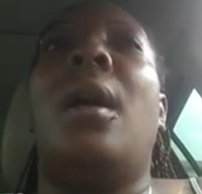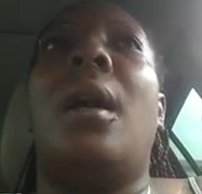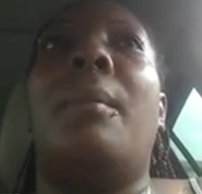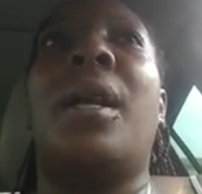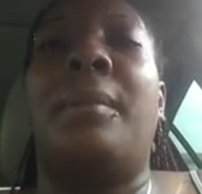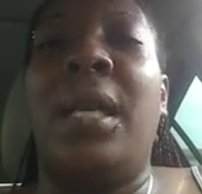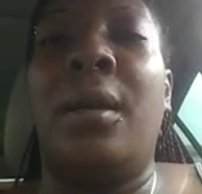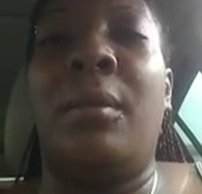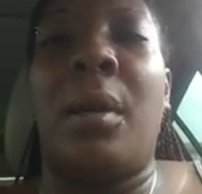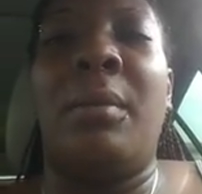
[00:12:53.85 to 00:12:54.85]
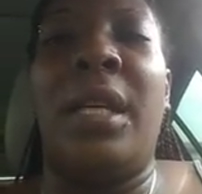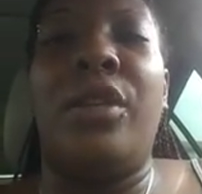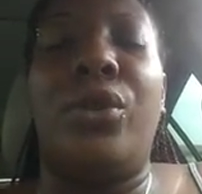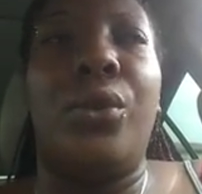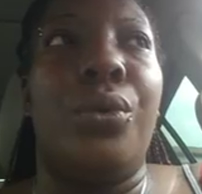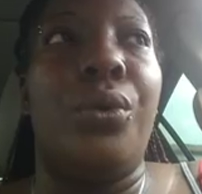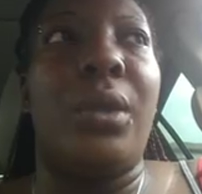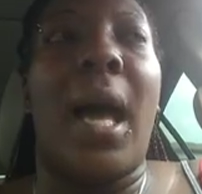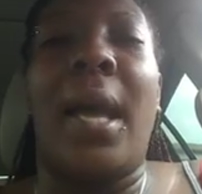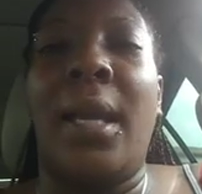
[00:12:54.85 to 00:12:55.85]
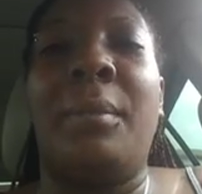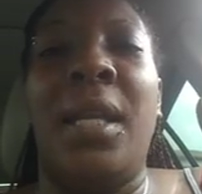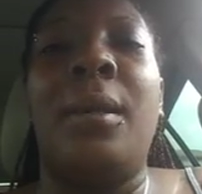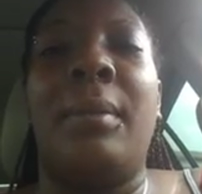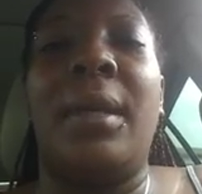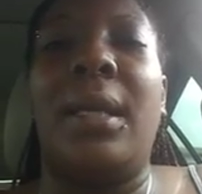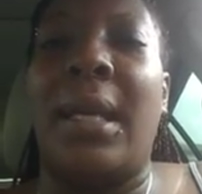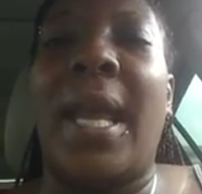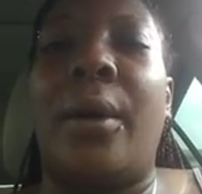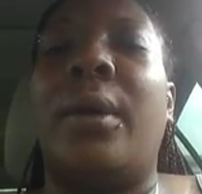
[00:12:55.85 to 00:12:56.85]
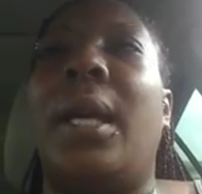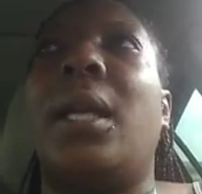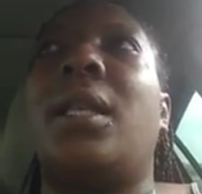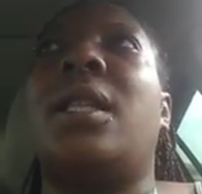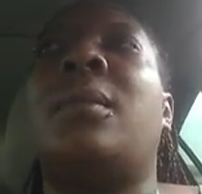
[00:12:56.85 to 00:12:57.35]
But I'm him. I'm in his shoes. I am him now at this